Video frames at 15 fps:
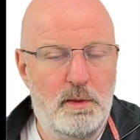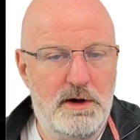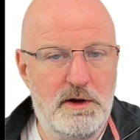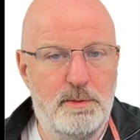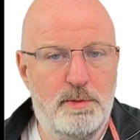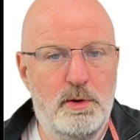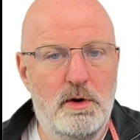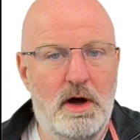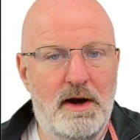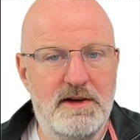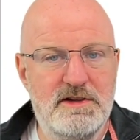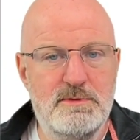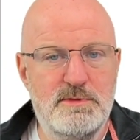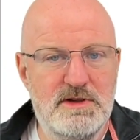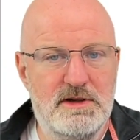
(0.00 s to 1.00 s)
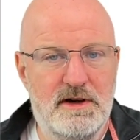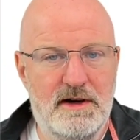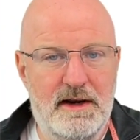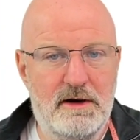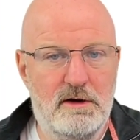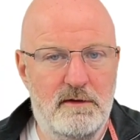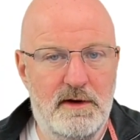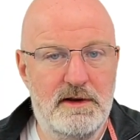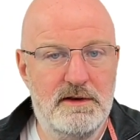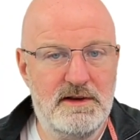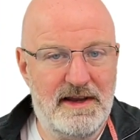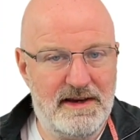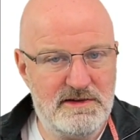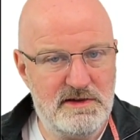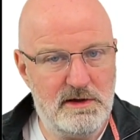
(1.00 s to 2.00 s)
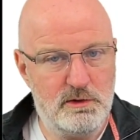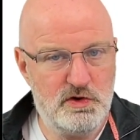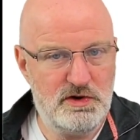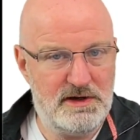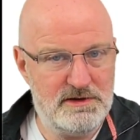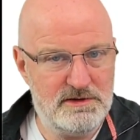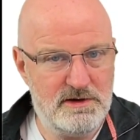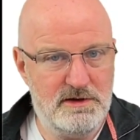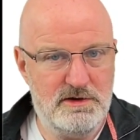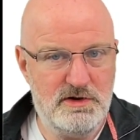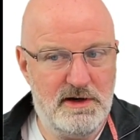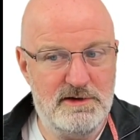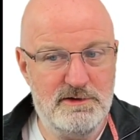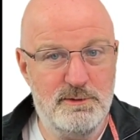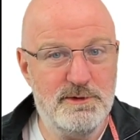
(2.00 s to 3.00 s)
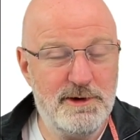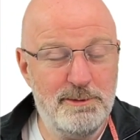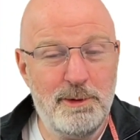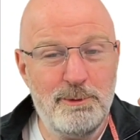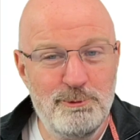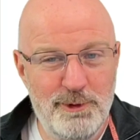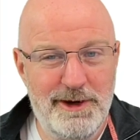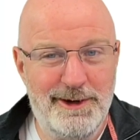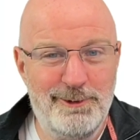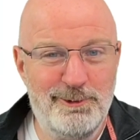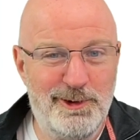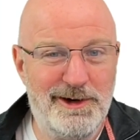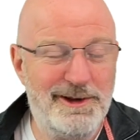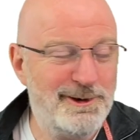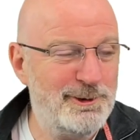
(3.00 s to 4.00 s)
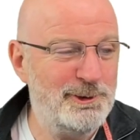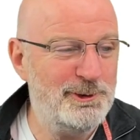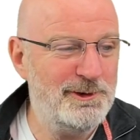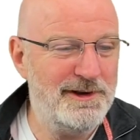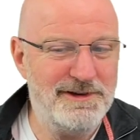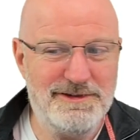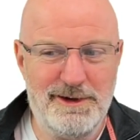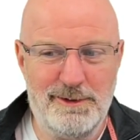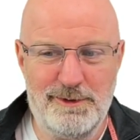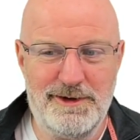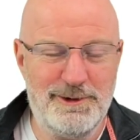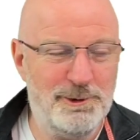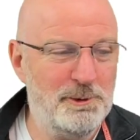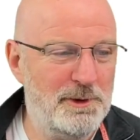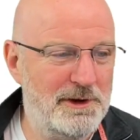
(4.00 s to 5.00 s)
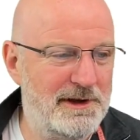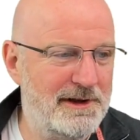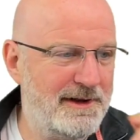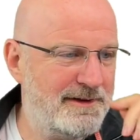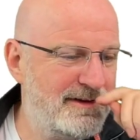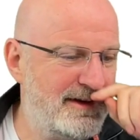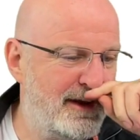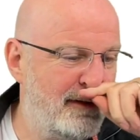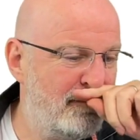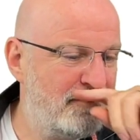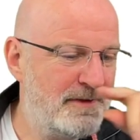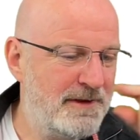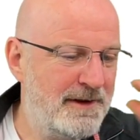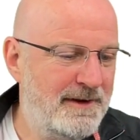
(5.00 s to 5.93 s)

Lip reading: And when you put items in and out of it, the Excel sheet's going to change. So it's going to be really cool, this, and I think you'll really like it.